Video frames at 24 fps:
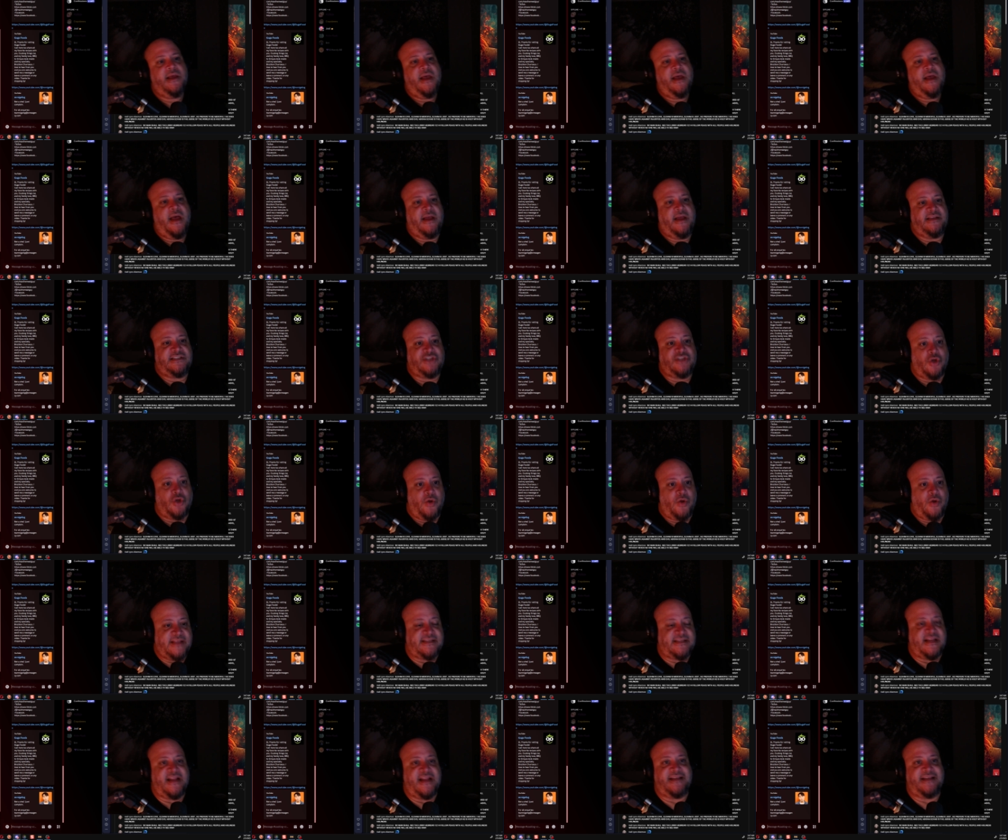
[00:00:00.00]
So
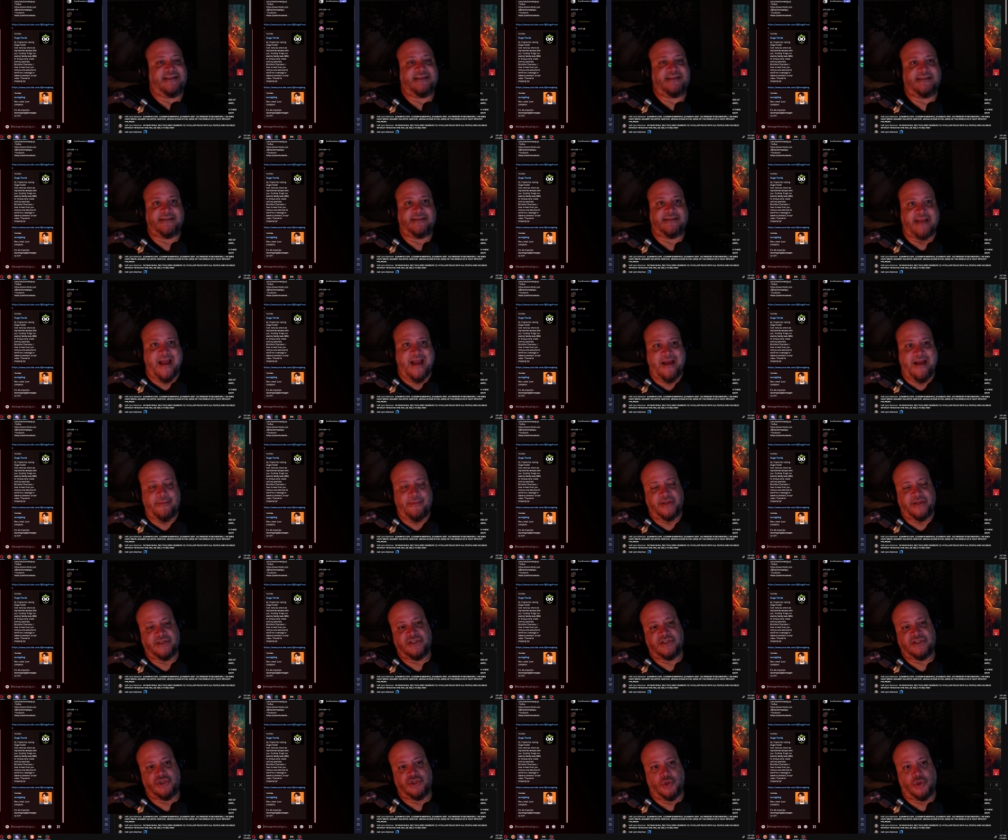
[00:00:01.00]
it's an
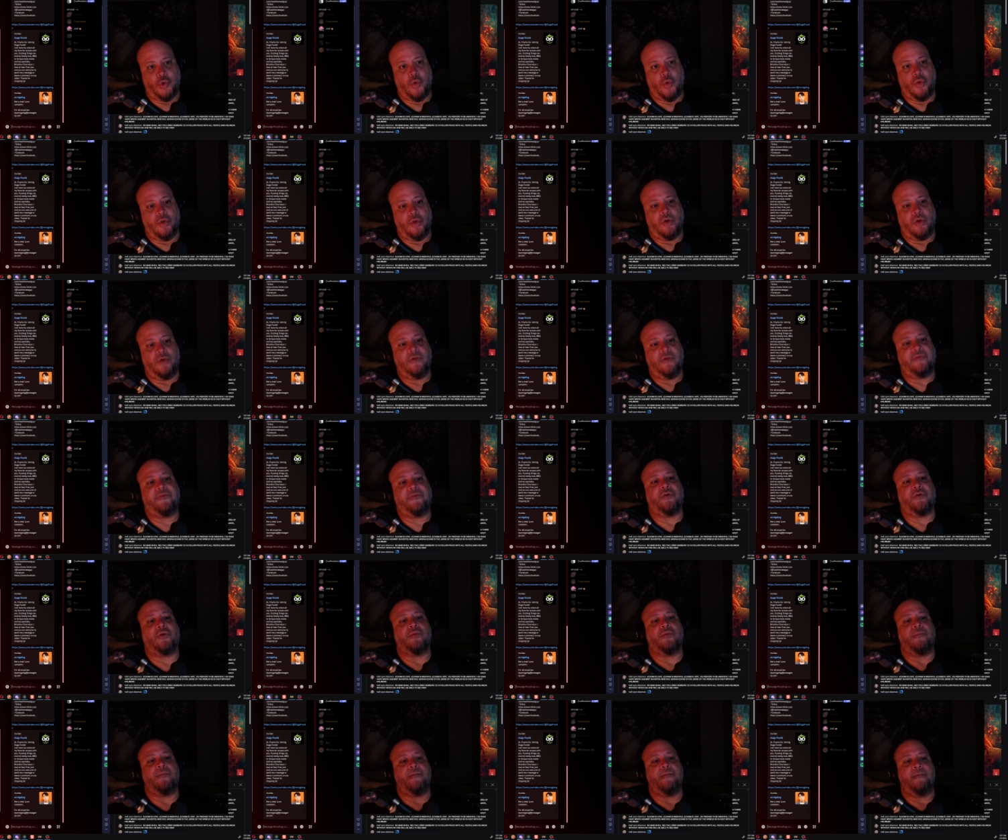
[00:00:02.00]
established tool
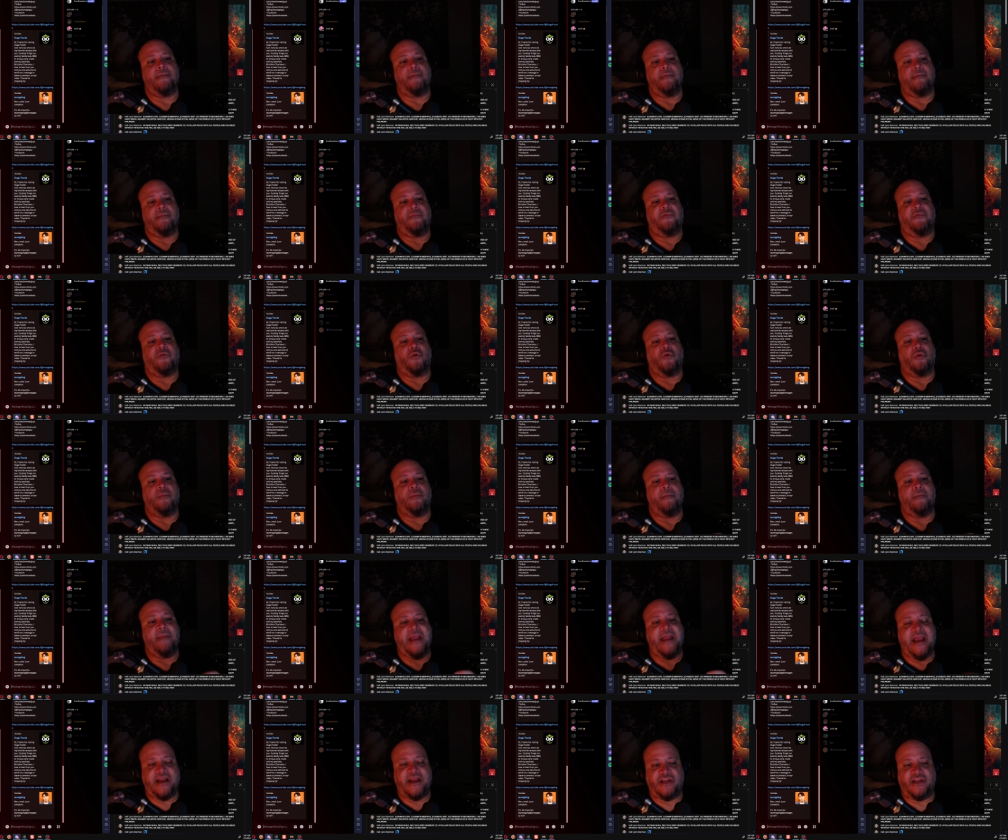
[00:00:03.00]
for
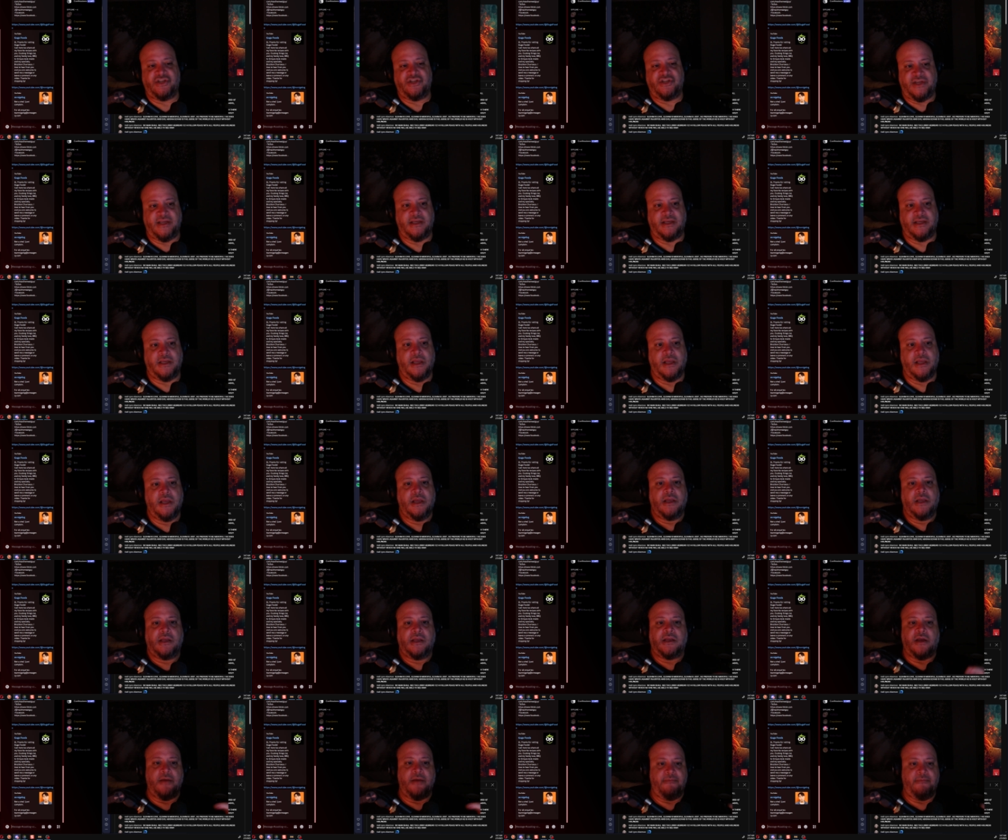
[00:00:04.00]
managing
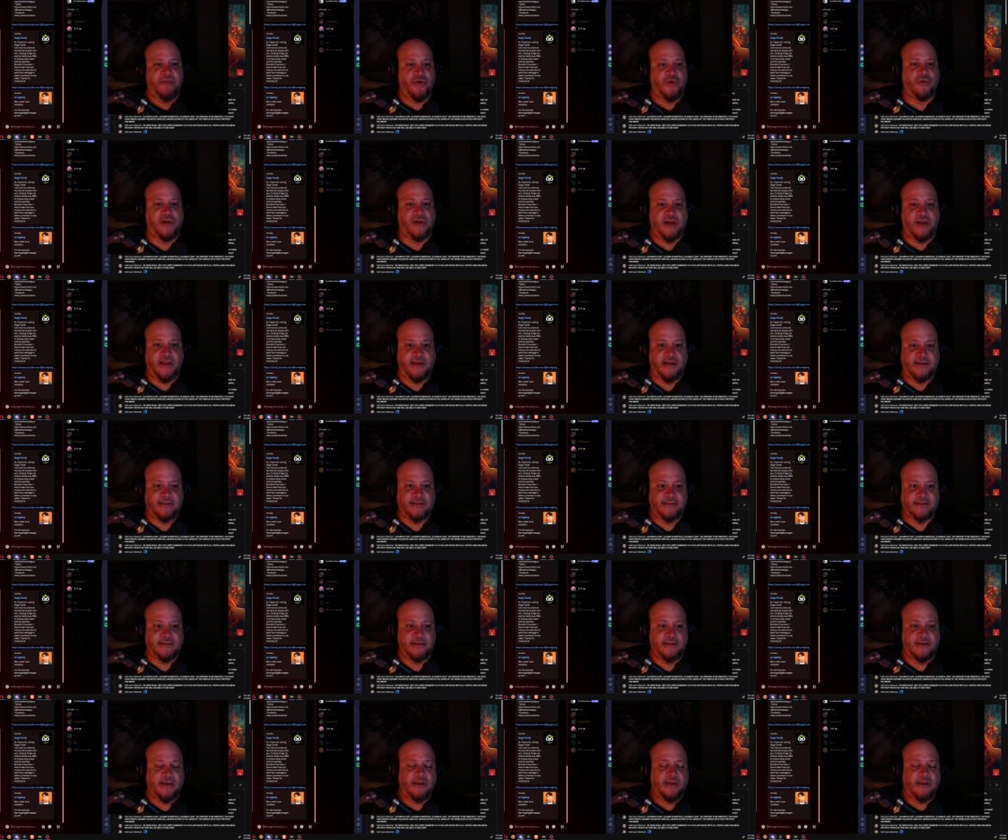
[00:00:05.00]
communities.
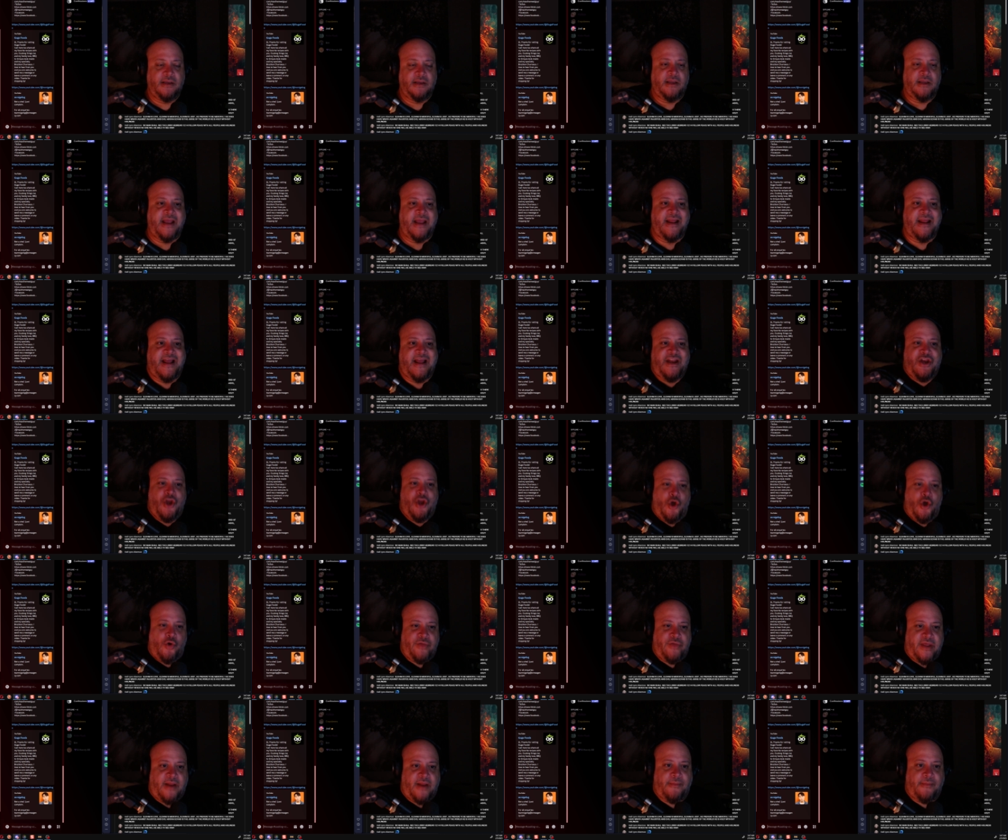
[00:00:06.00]
And I
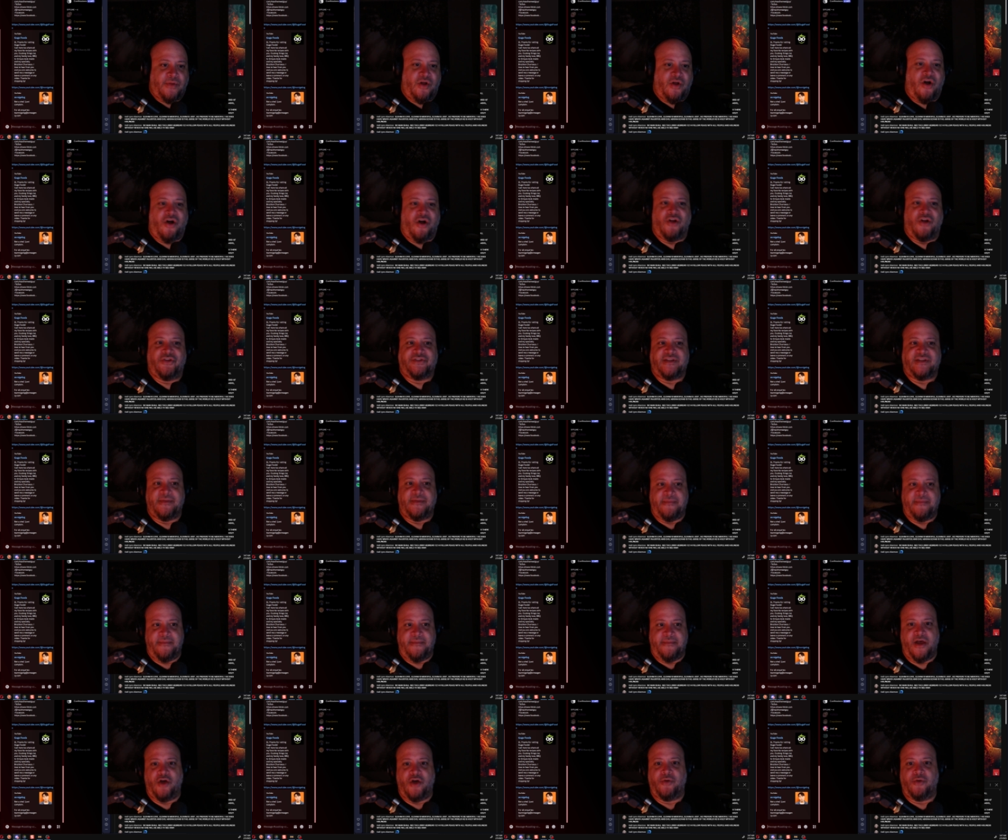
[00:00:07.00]
know that I'm called to
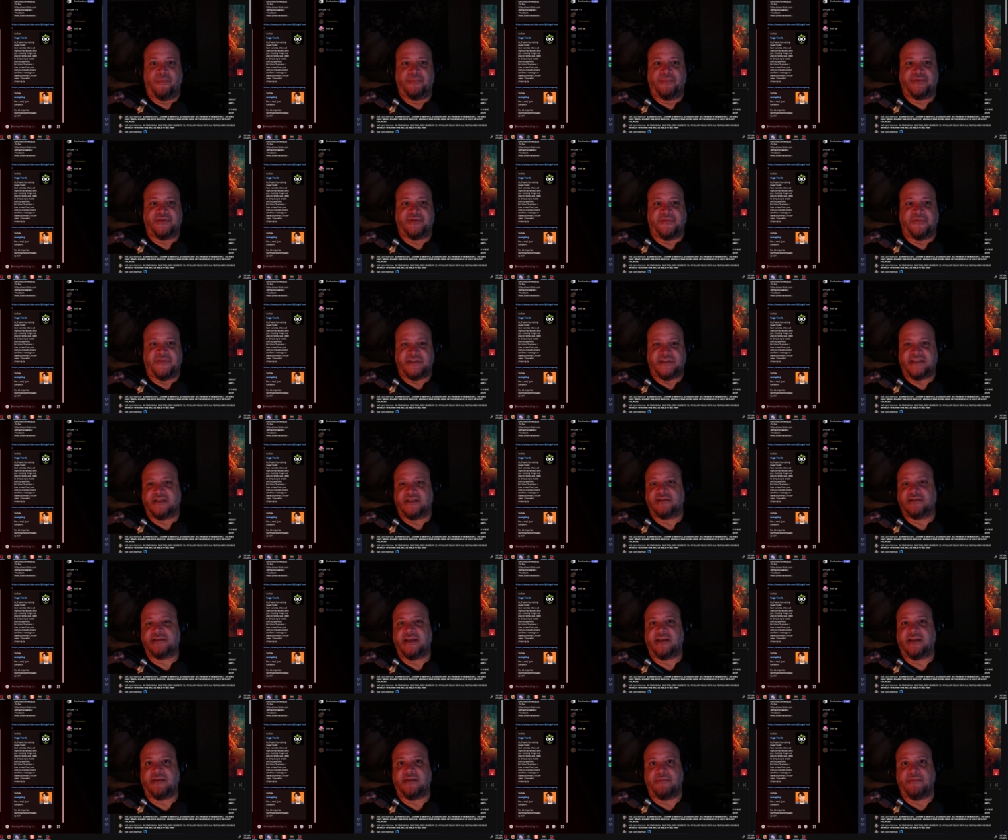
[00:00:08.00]
help to
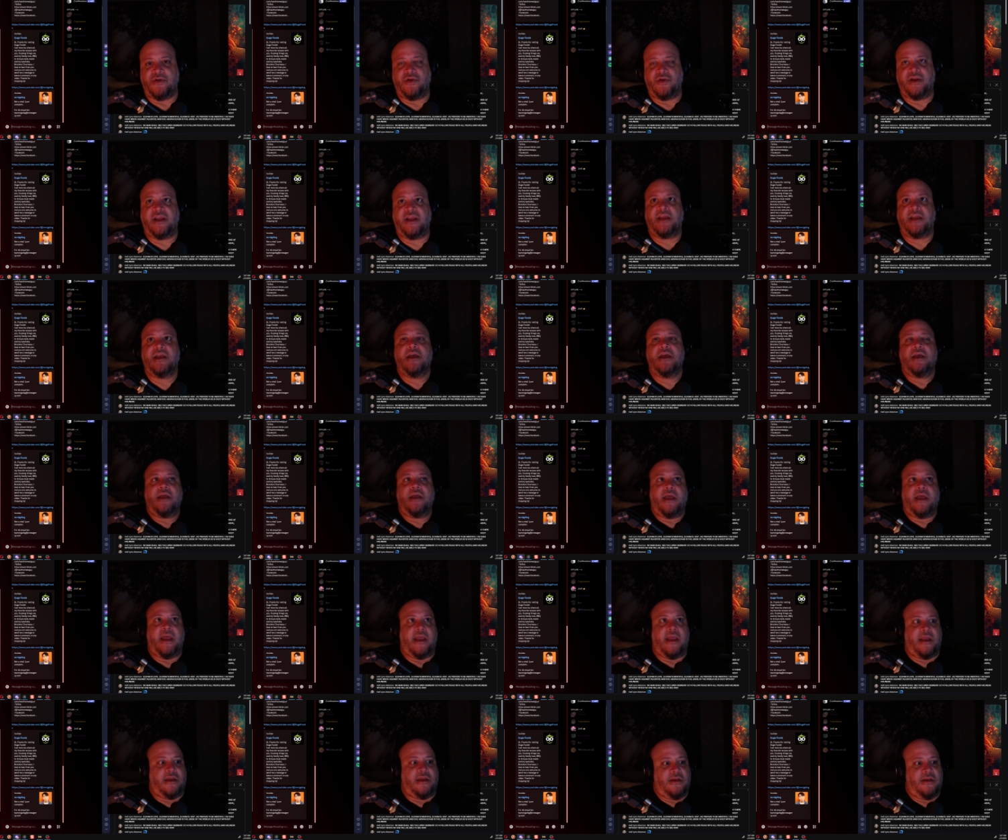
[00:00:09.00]
facilitate community,
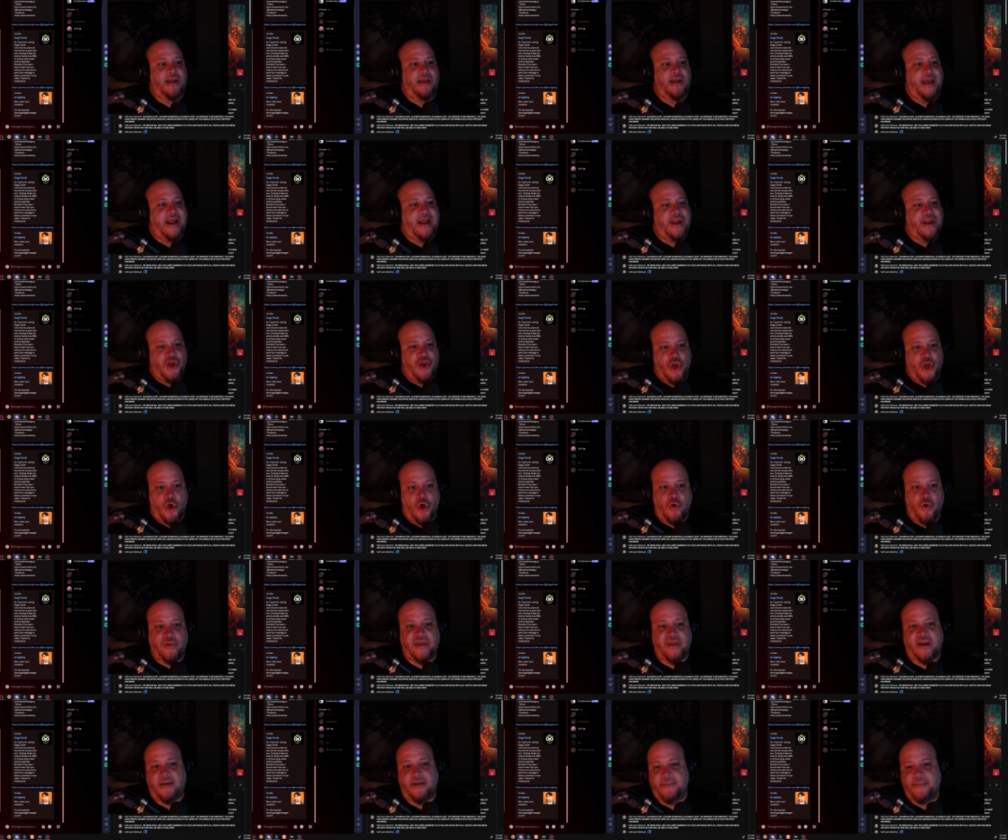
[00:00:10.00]
and I know
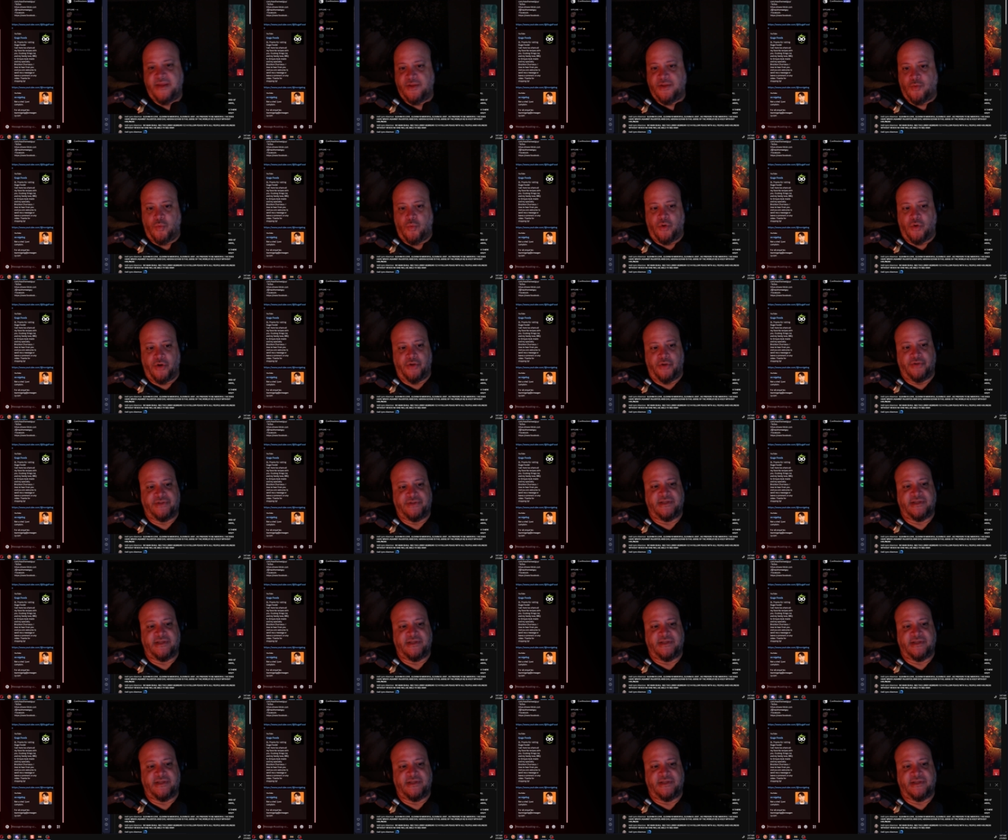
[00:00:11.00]
that I'm in the world to